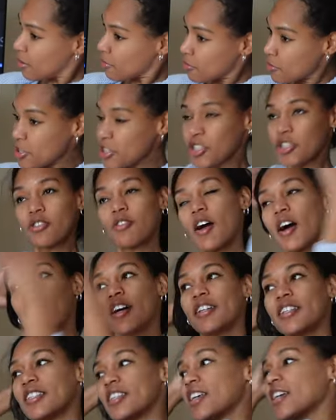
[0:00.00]

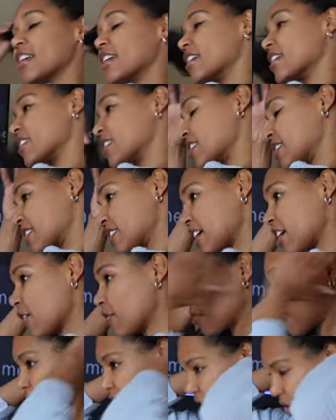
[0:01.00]
moisturize the scalp
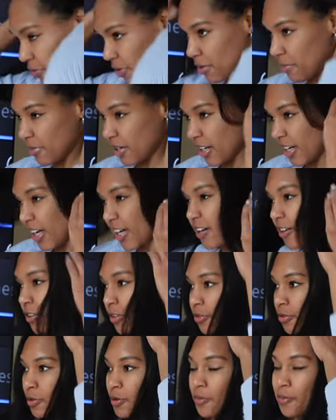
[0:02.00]
because I want my hair to
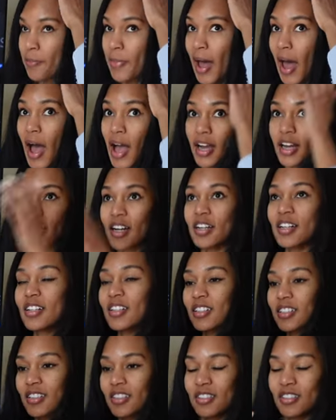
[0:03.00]
grow back.
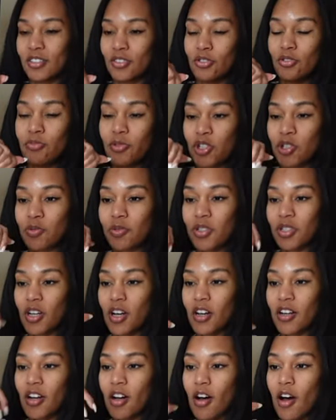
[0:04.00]
Too much was
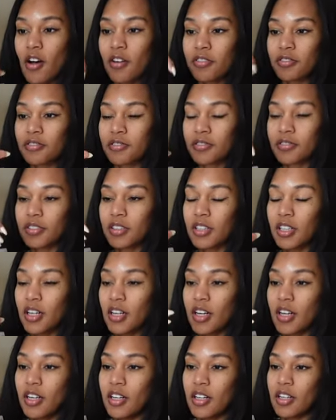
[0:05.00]
cut off.
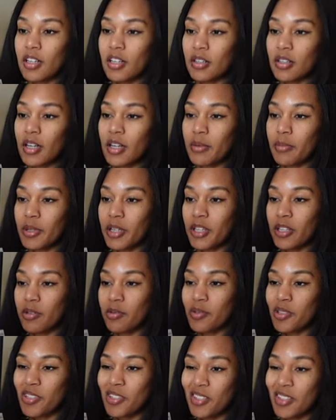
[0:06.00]
I mean, it
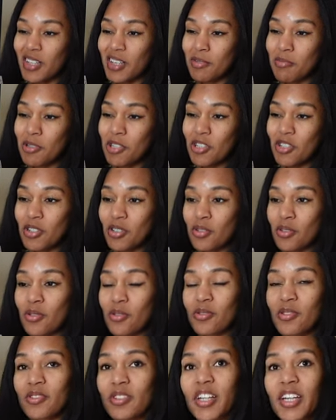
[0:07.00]
was damaged,
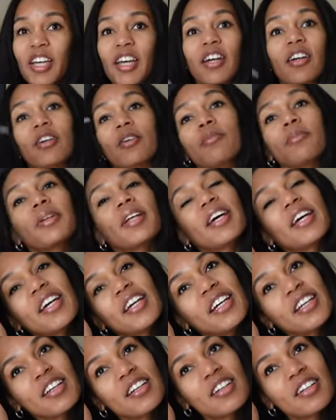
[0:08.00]
so I can't
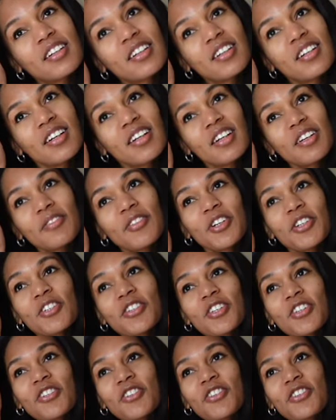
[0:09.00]
complain. But
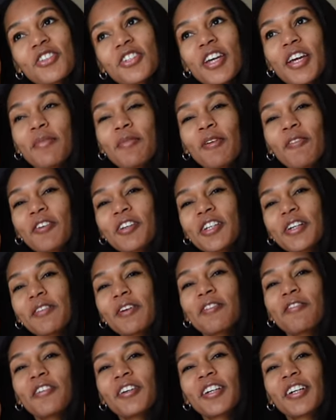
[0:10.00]
it's such a shame. Every time
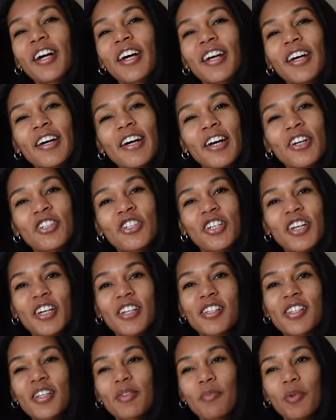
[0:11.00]
I feel like I actually
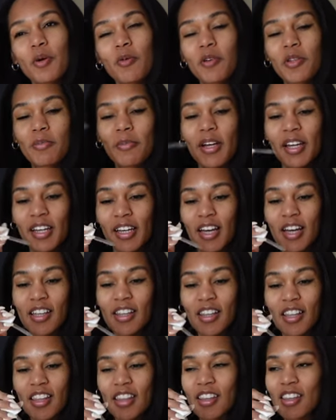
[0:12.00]
get somewhere with my
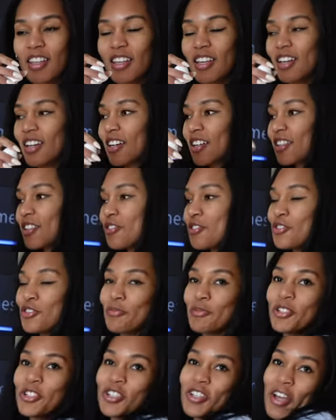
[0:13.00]
length, there's
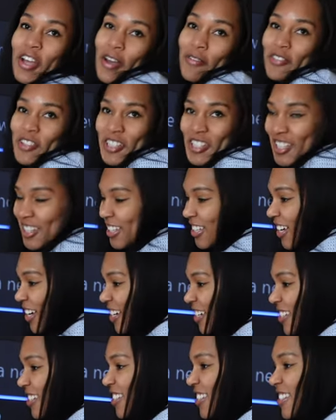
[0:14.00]
so much damage at the
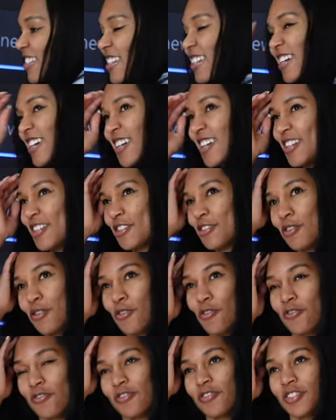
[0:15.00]
ends. So
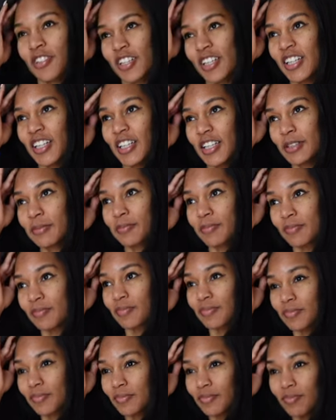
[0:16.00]
hopefully
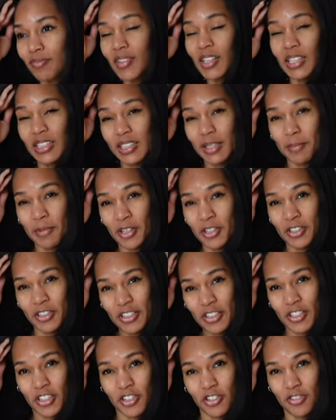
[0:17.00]
some of the
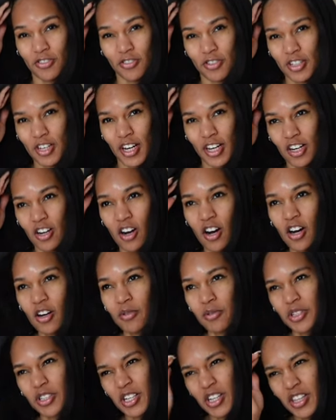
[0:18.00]
conditioners that I
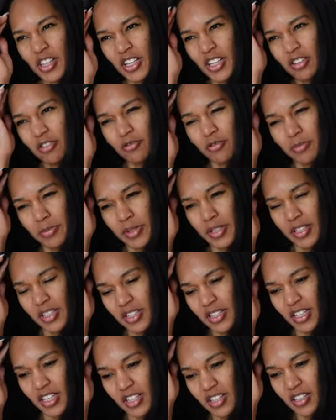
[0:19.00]
got, which I think will
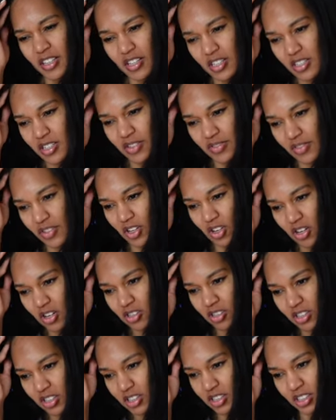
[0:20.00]
be in this
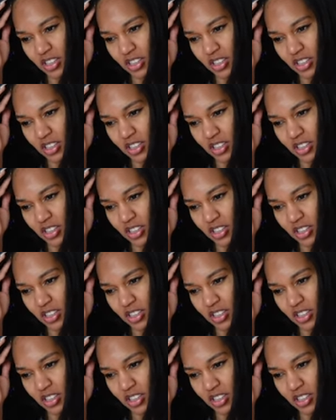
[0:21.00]
vlog.